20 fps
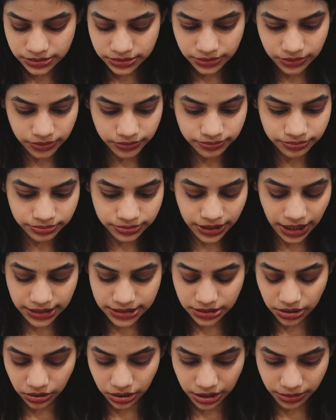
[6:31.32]
So
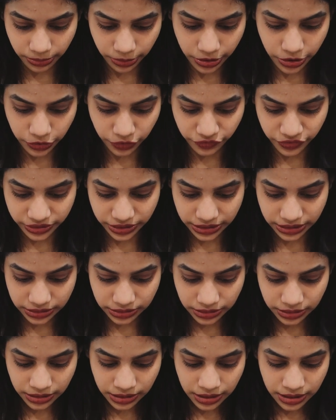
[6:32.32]
that's all I'm gonna do for
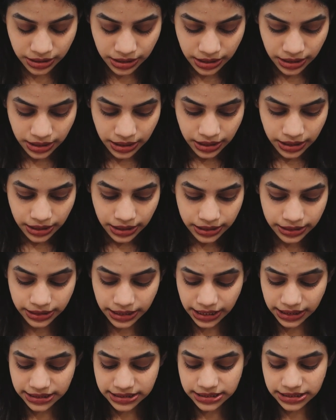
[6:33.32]
teal.
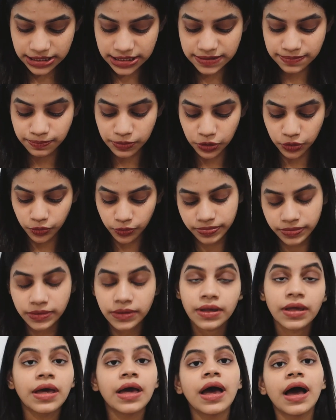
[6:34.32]
Next is blue.
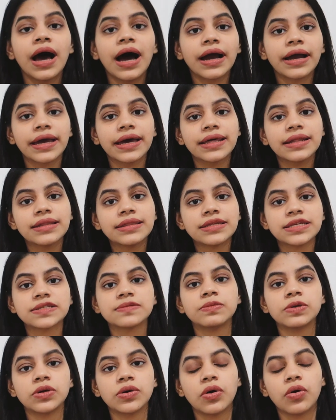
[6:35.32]
Again, this
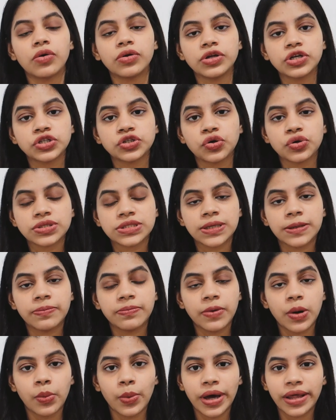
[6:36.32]
blue only shows up
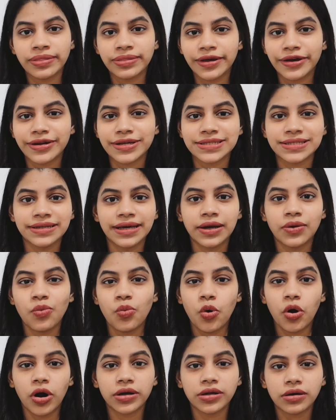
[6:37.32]
when there is like
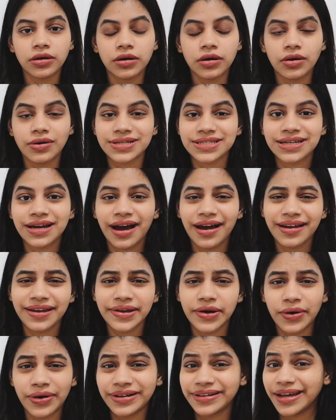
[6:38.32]
water, a
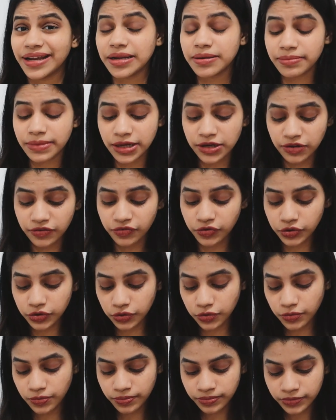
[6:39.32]
sky, or denim in your
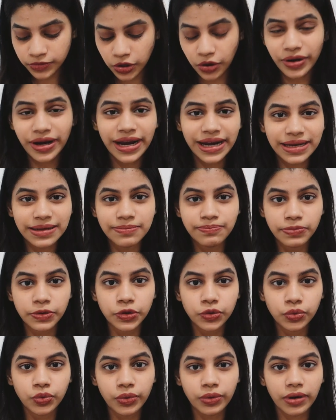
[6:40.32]
photo, or any
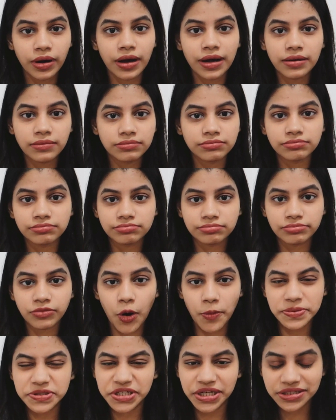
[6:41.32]
blue
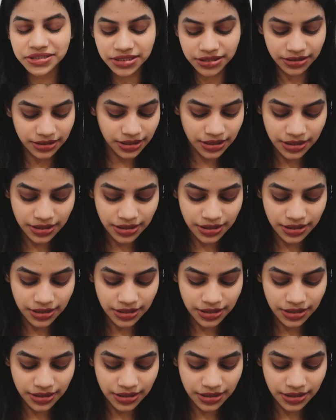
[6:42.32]
object.